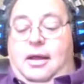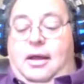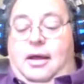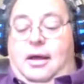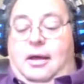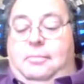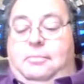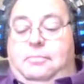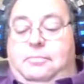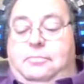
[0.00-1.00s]
And
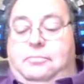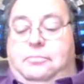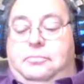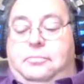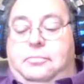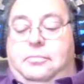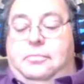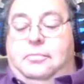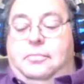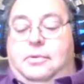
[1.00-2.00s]
punitive damages were
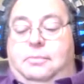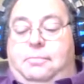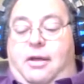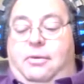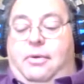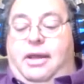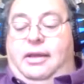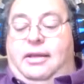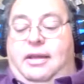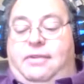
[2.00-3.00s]
reduced, not by 20%,
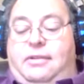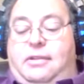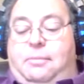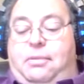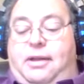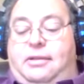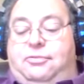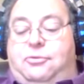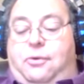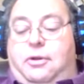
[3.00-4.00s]
because
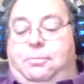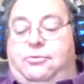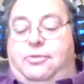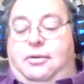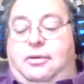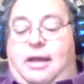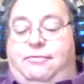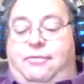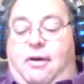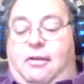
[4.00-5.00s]
that
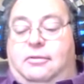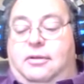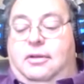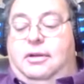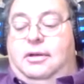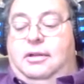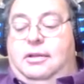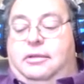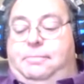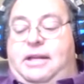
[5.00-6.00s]
20%
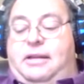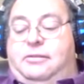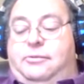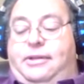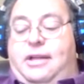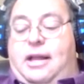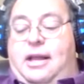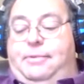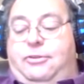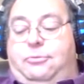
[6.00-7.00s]
applies
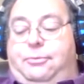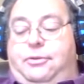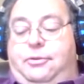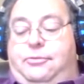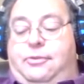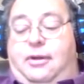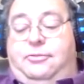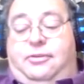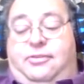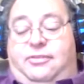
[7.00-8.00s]
to compensatory.
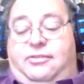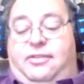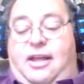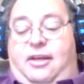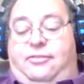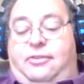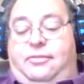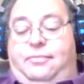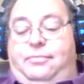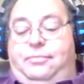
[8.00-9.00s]

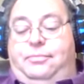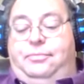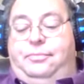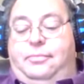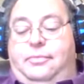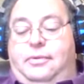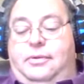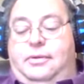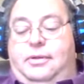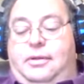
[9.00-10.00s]
A judge has a
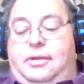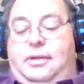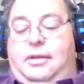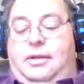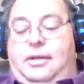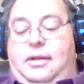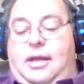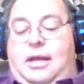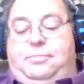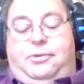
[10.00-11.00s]
lot of leeway in
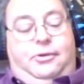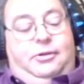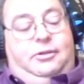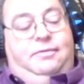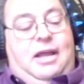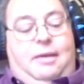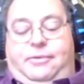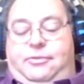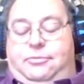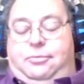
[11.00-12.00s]
what it adds to
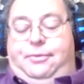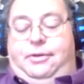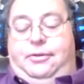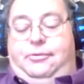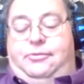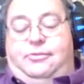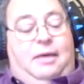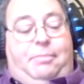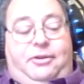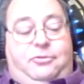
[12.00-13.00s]
punitive or
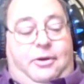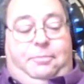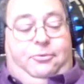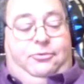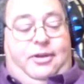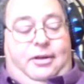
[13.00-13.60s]
takes away.